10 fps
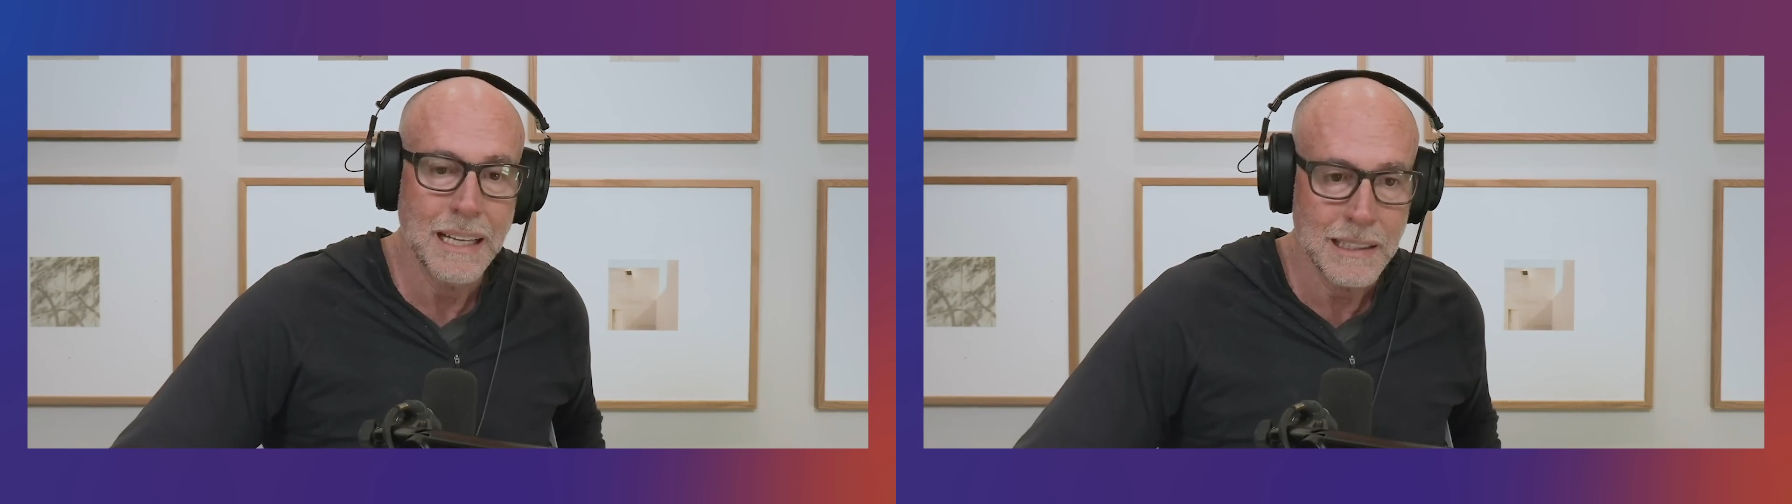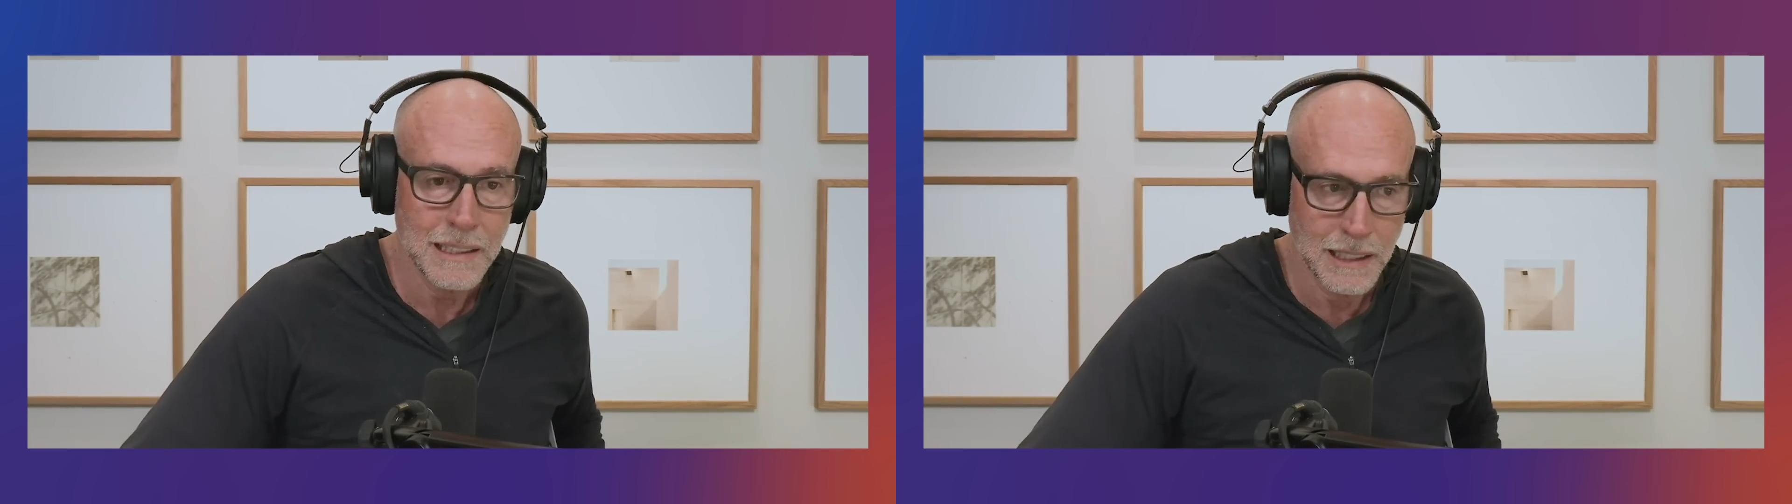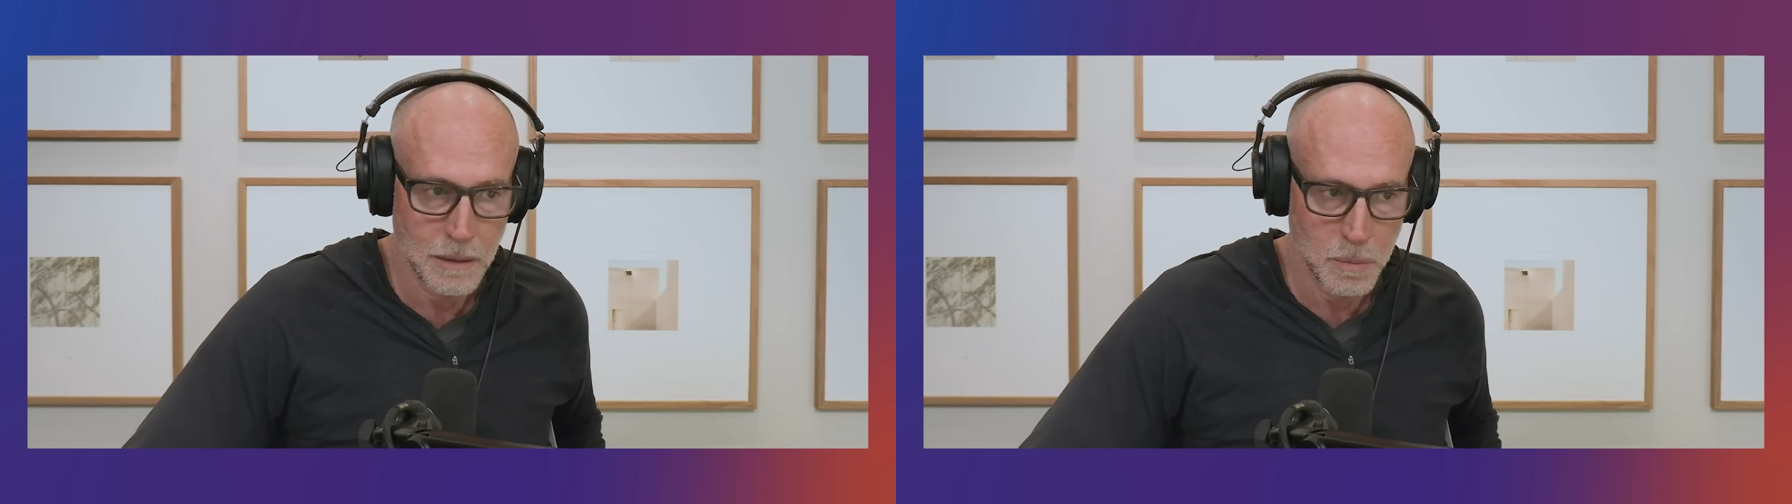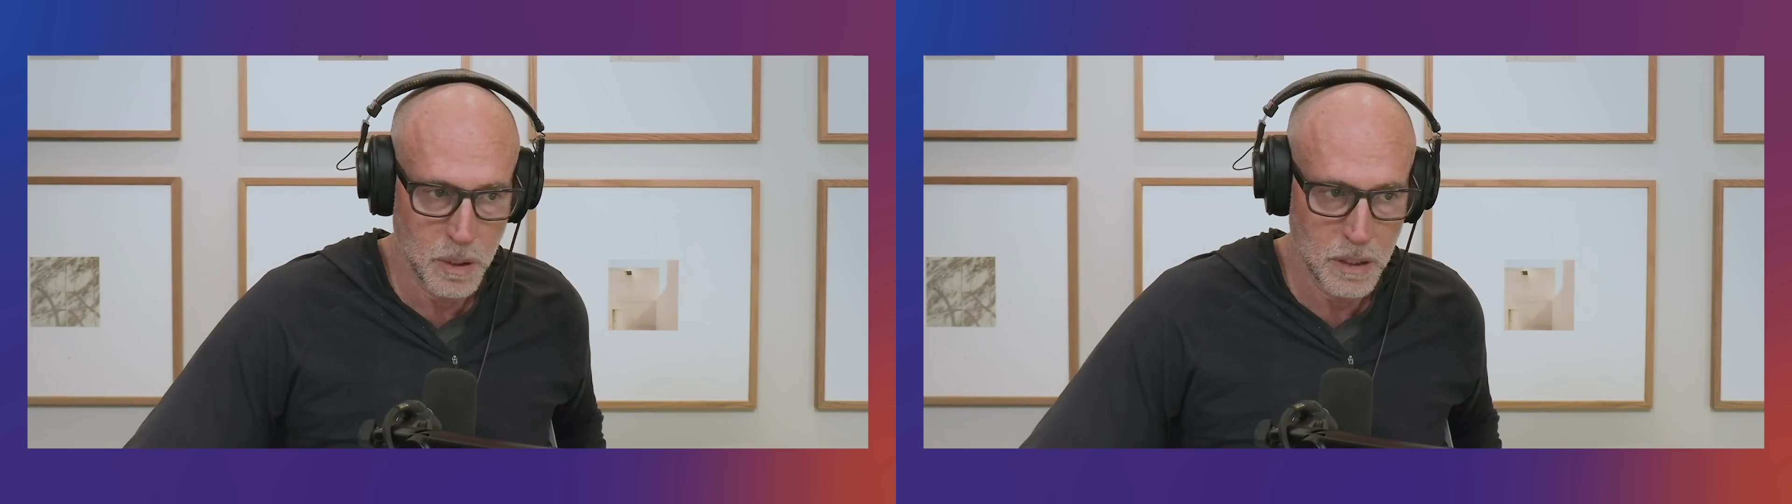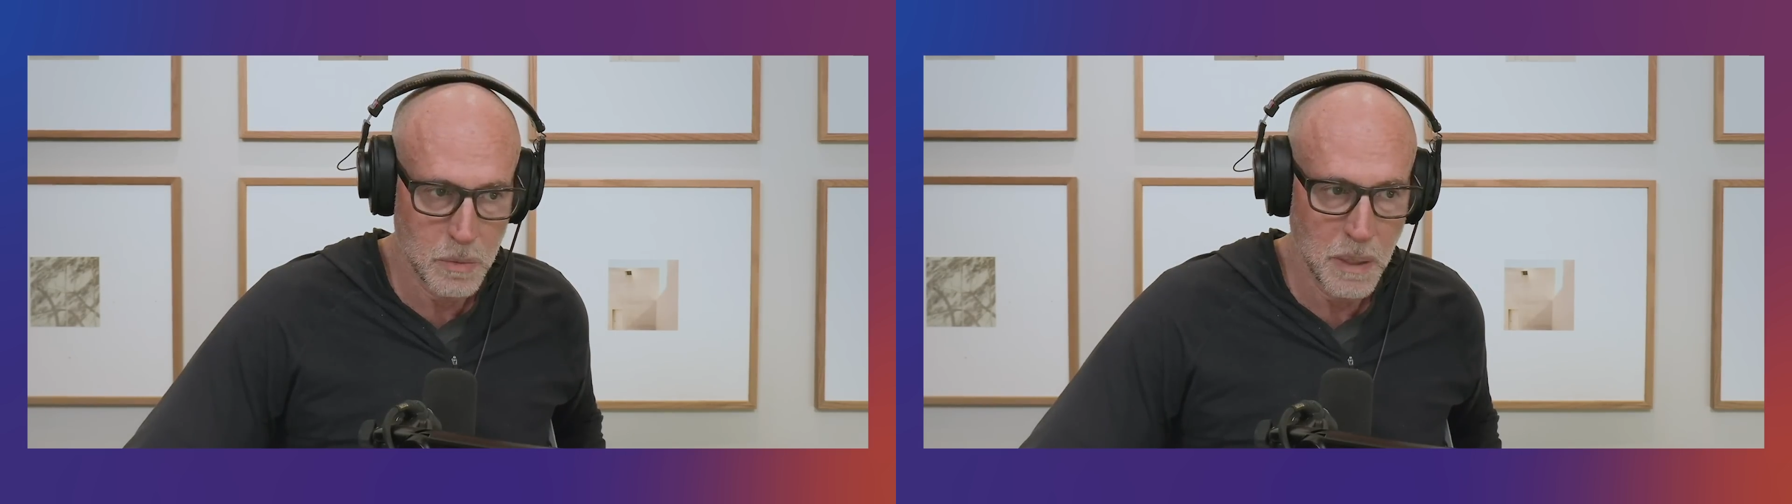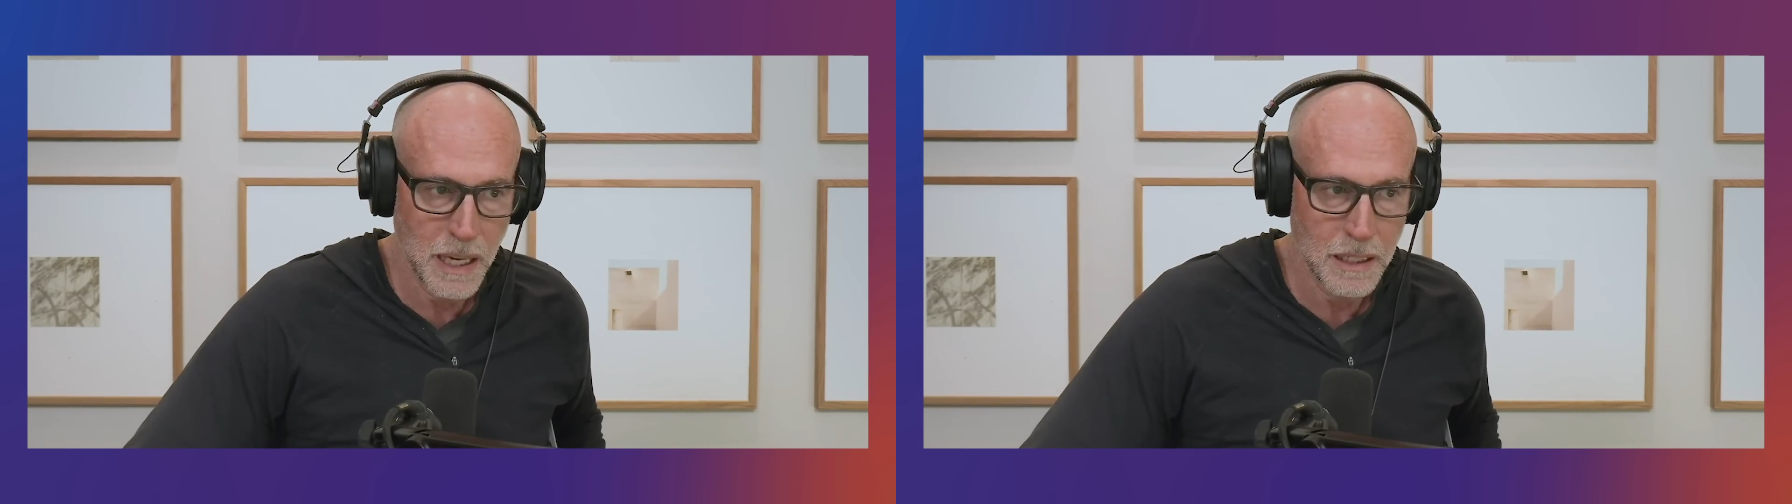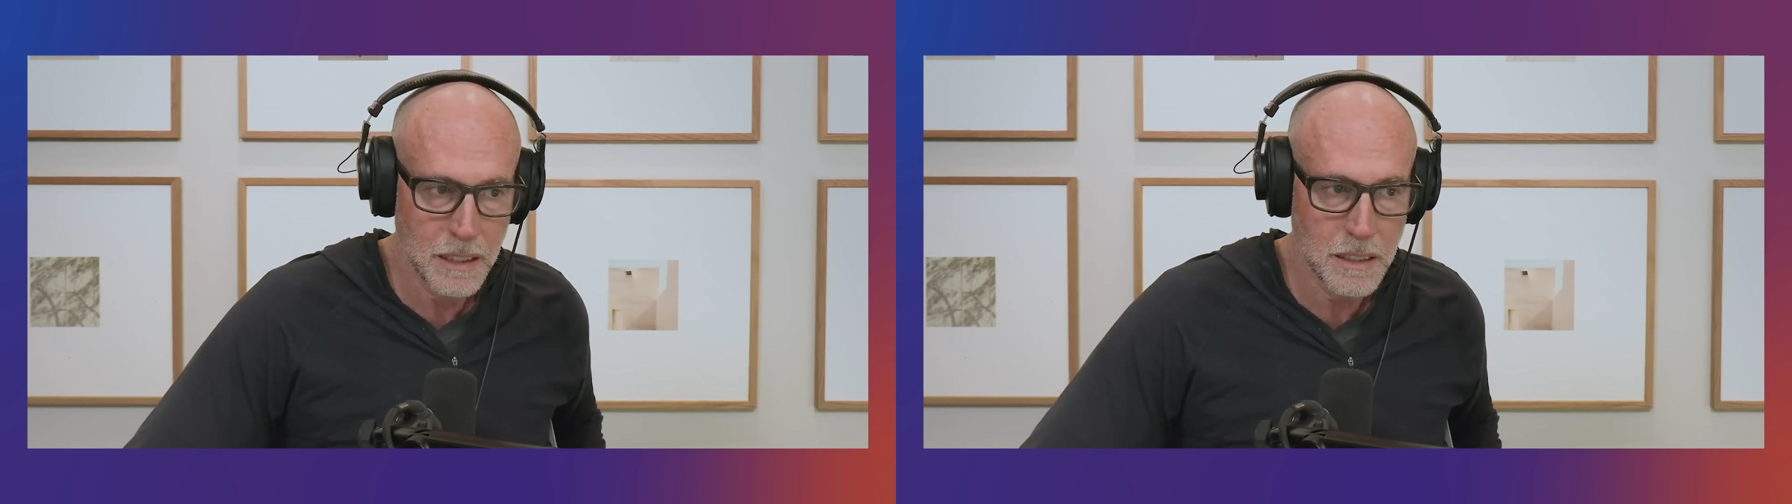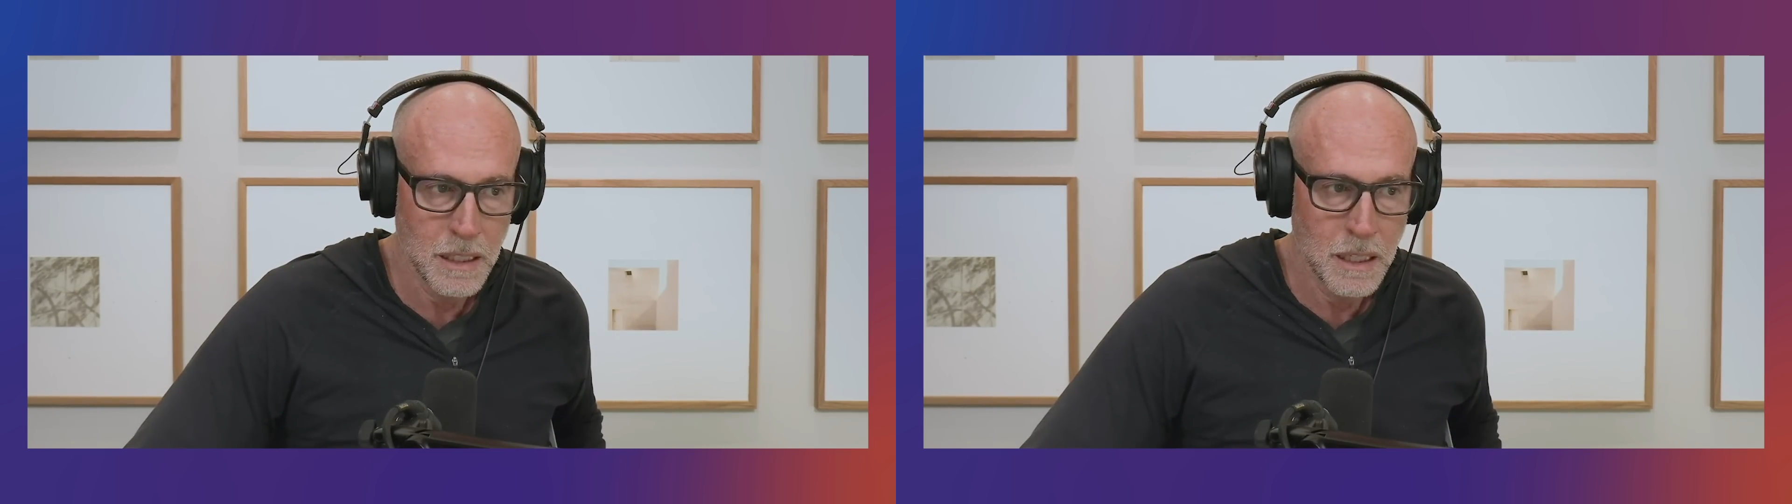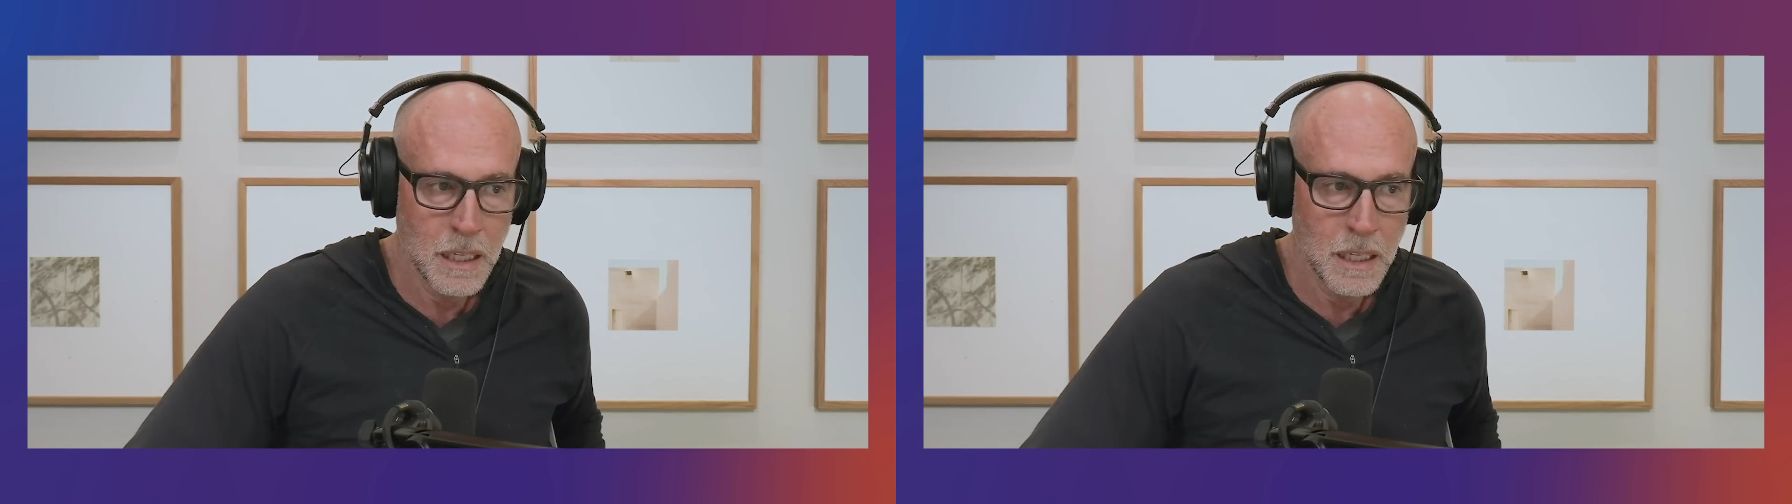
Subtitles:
alienate more Hispanics.